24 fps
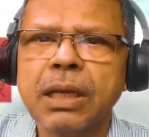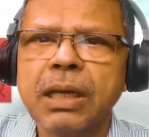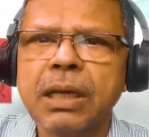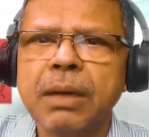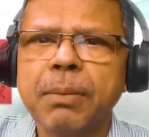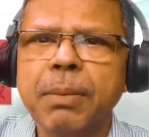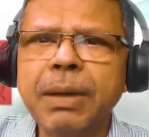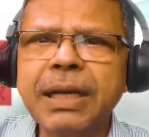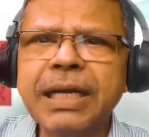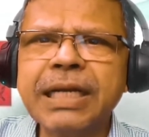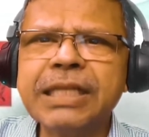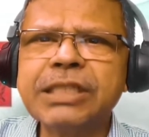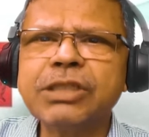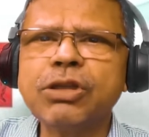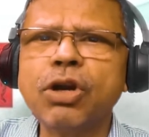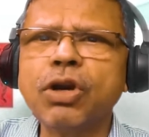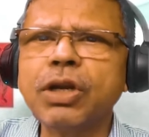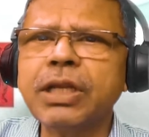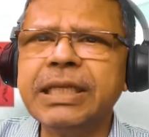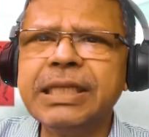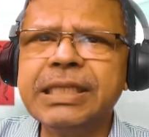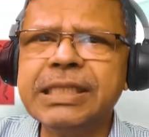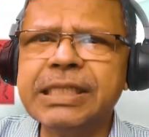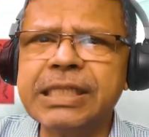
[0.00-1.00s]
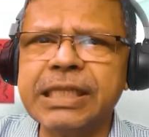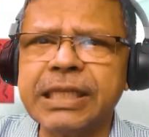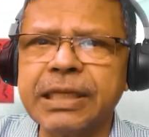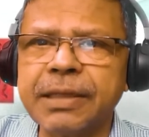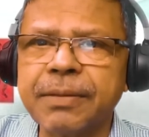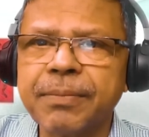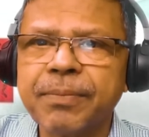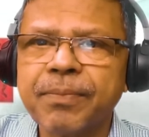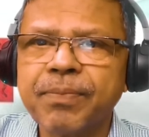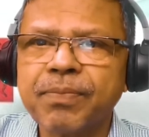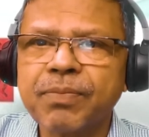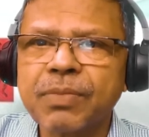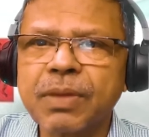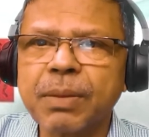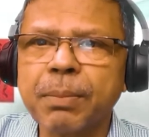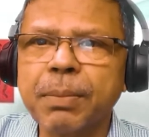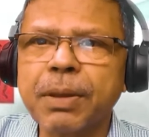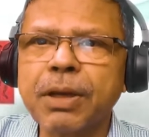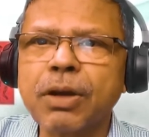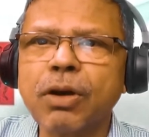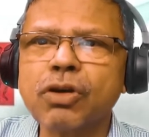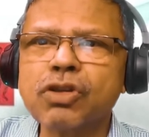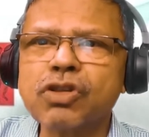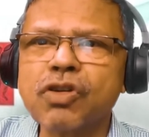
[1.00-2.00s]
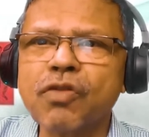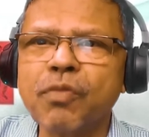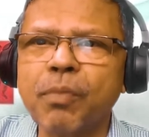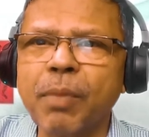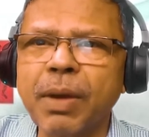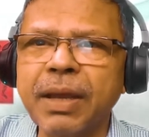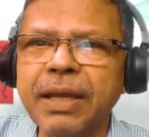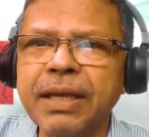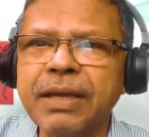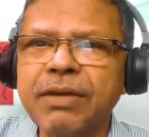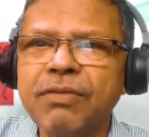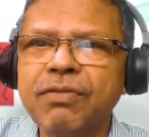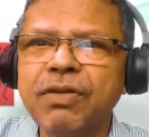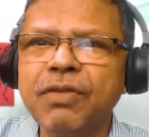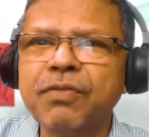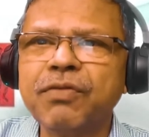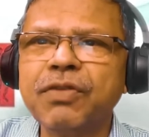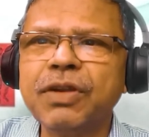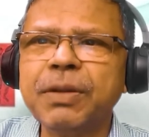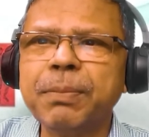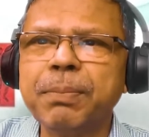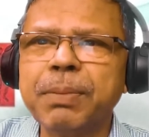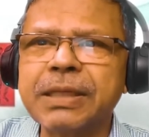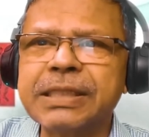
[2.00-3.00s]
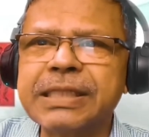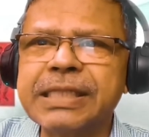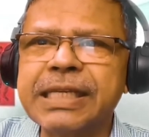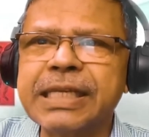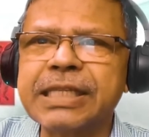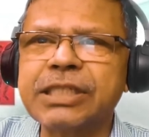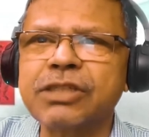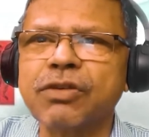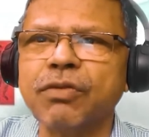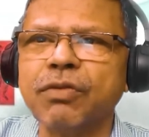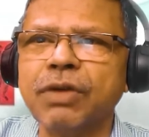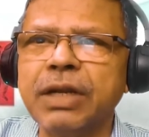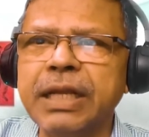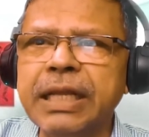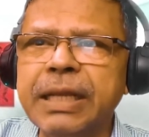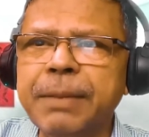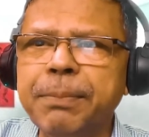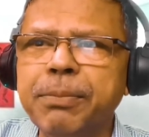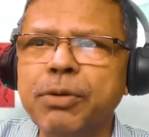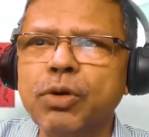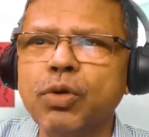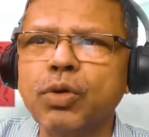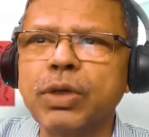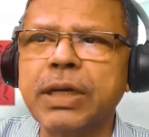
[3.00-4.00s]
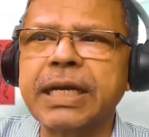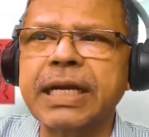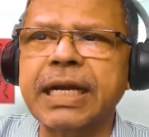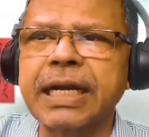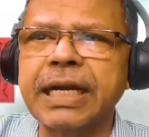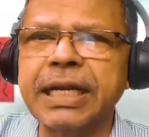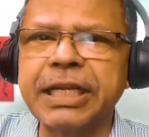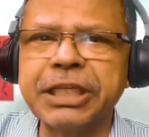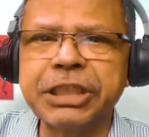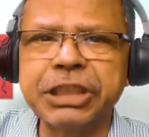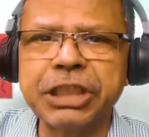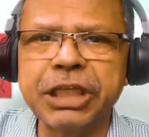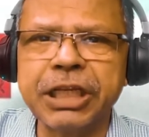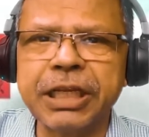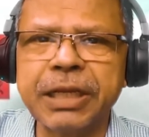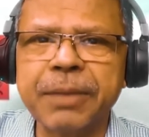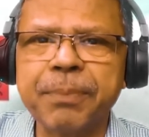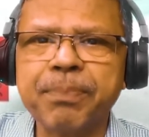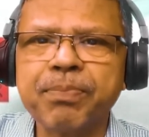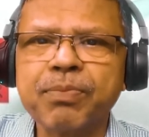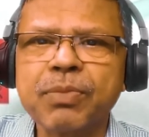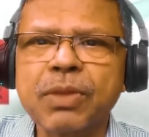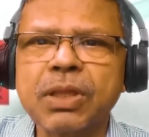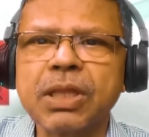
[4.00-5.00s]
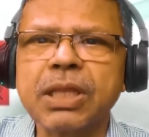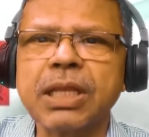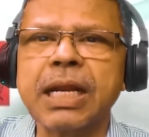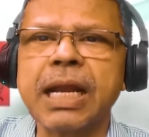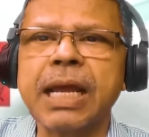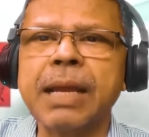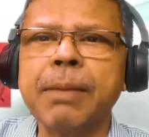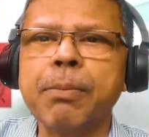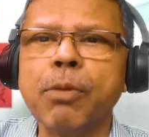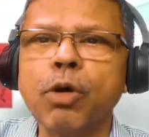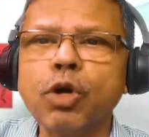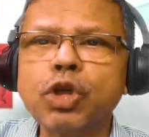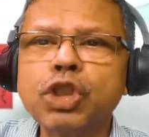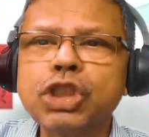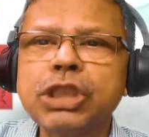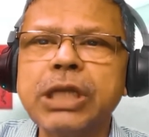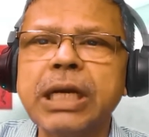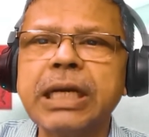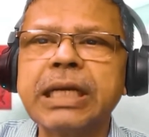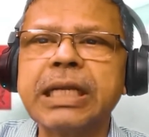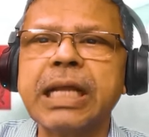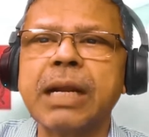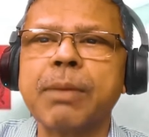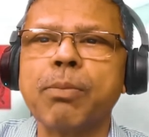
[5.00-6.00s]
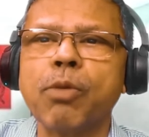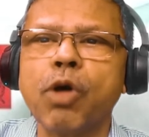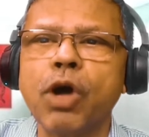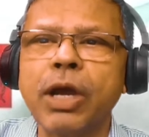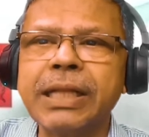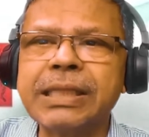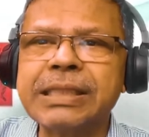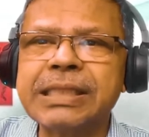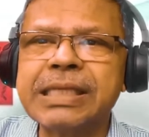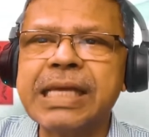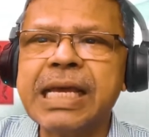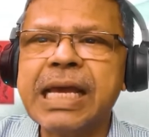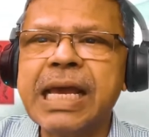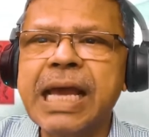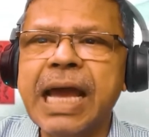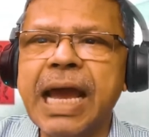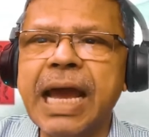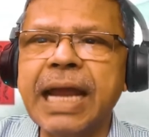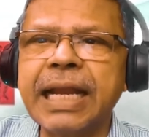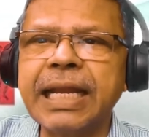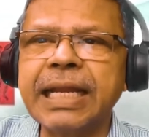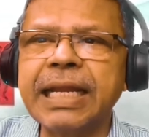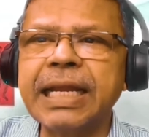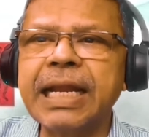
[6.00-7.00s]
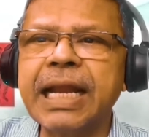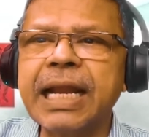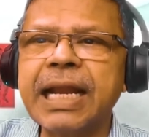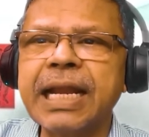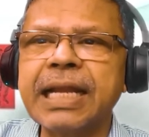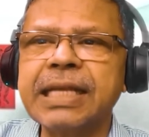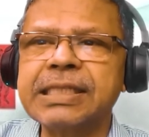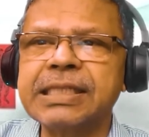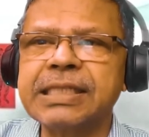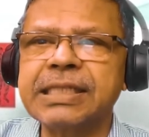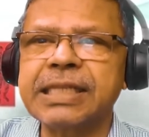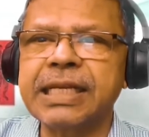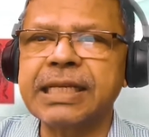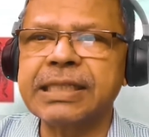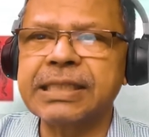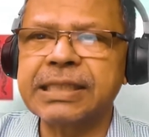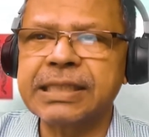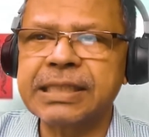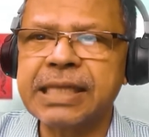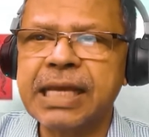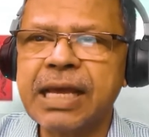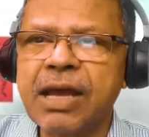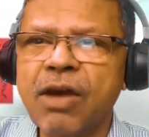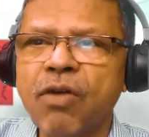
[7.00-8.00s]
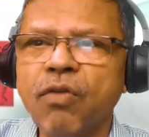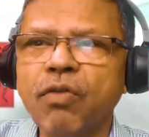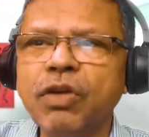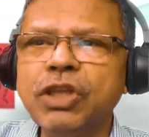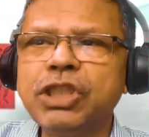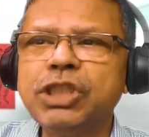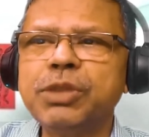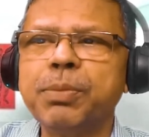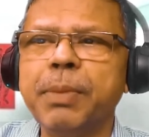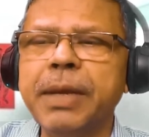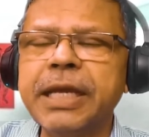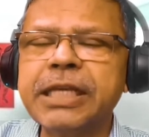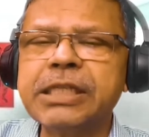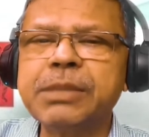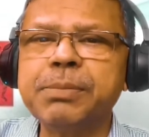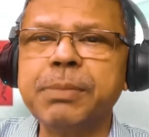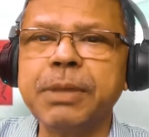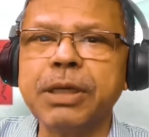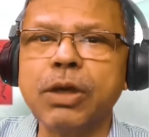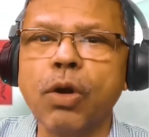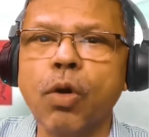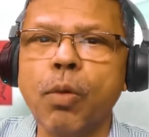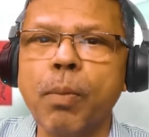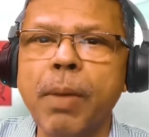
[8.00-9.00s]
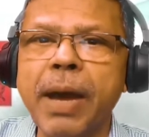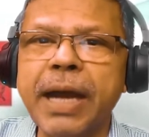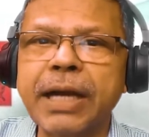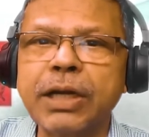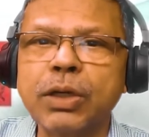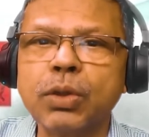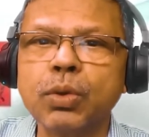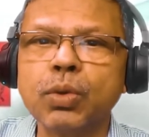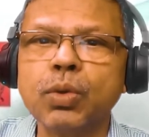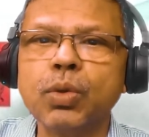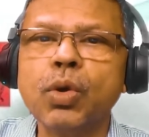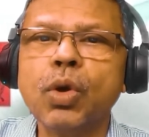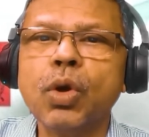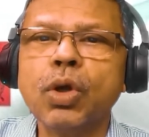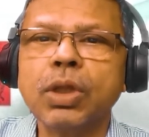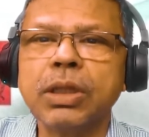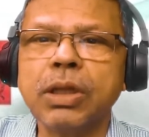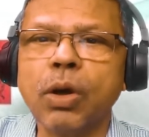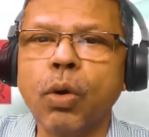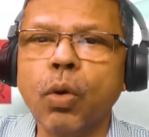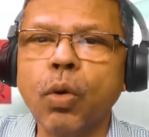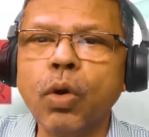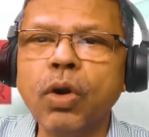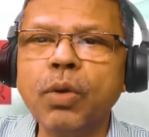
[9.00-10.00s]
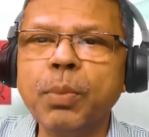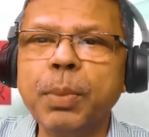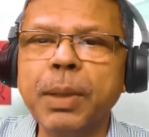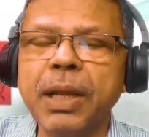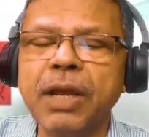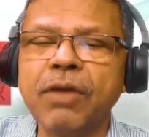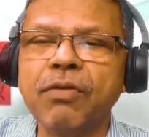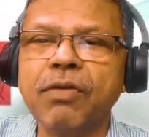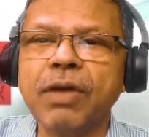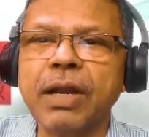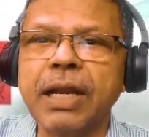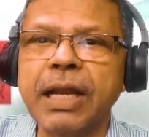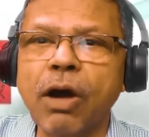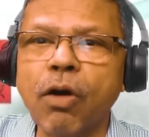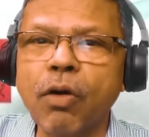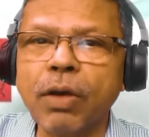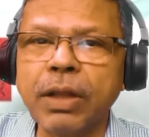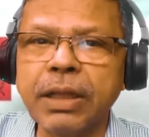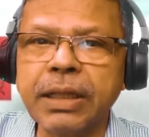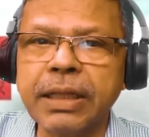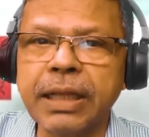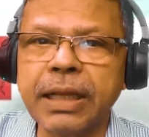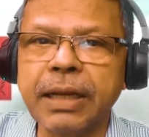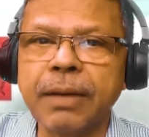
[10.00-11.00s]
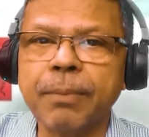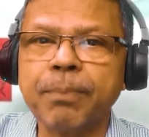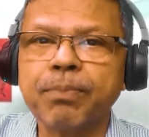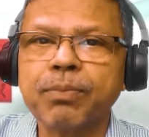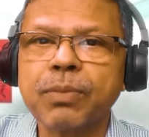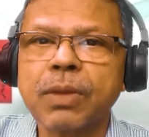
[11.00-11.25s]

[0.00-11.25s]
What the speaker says: But it is not easy because of my 50 plus years of deep-rooted conditioning. There are emotional turmoils and inner resistance, which makes me go back to the old behavior now and then.